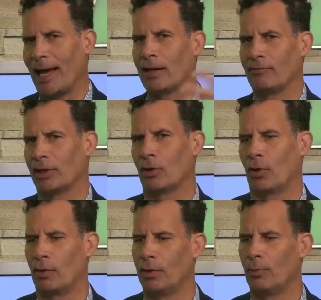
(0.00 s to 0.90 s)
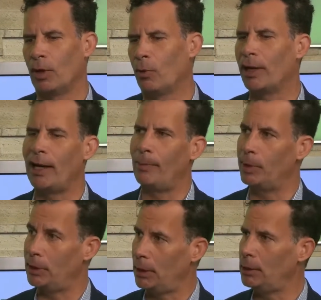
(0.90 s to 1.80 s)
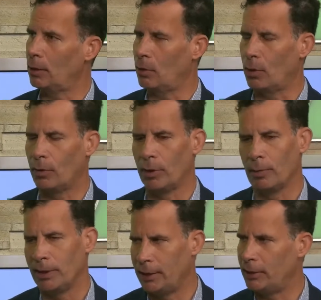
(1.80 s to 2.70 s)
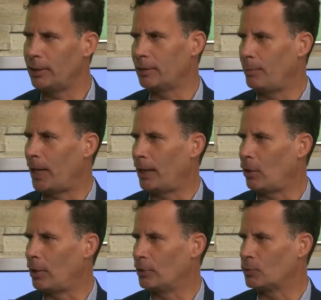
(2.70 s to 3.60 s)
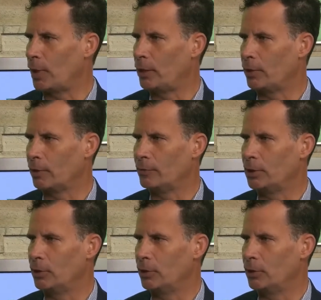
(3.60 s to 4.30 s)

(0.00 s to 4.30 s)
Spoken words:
out of the courtroom. Well, what happened in the courtroom? And then you get the bad artist rendering of the